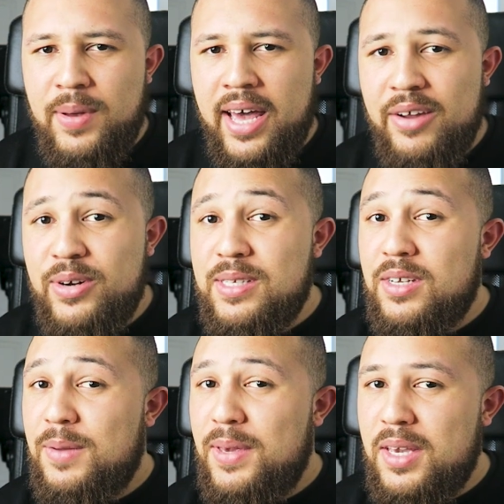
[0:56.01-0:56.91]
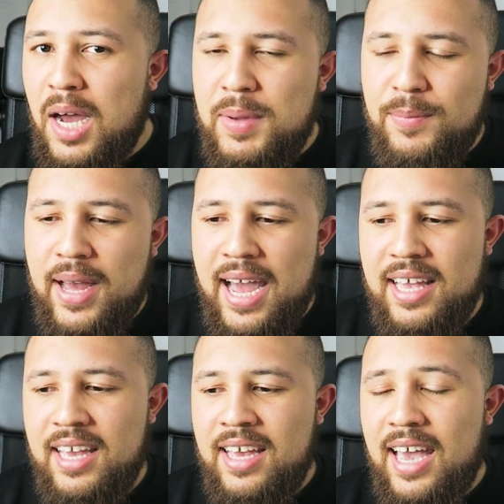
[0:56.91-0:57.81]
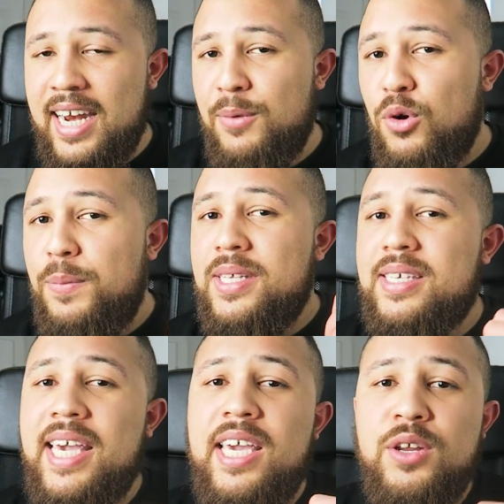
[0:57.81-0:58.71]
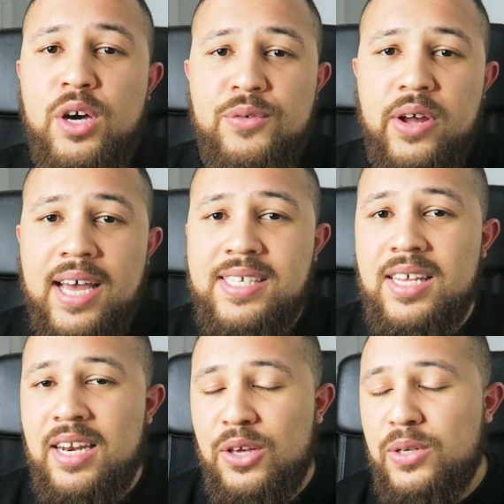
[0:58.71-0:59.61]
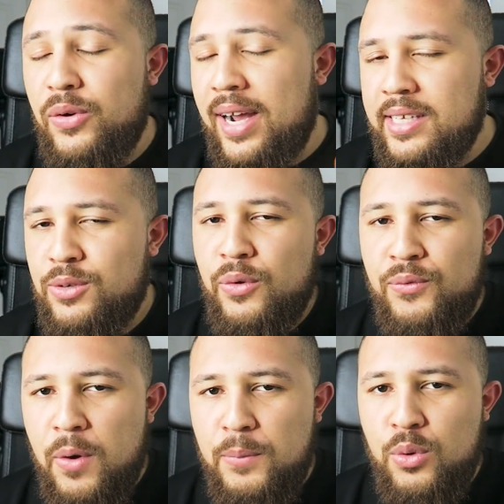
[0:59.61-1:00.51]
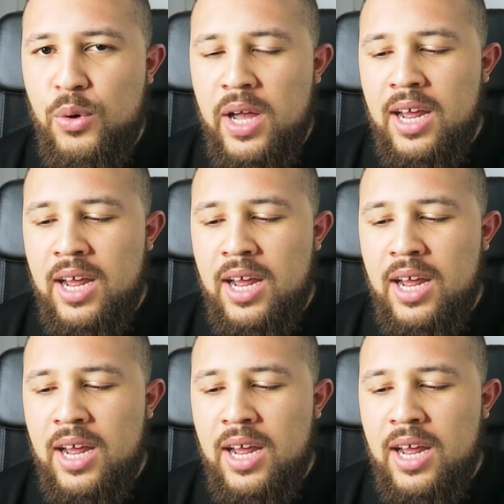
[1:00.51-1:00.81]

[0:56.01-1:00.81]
Petr is going to be coming back and he will be taking over as the new director of football.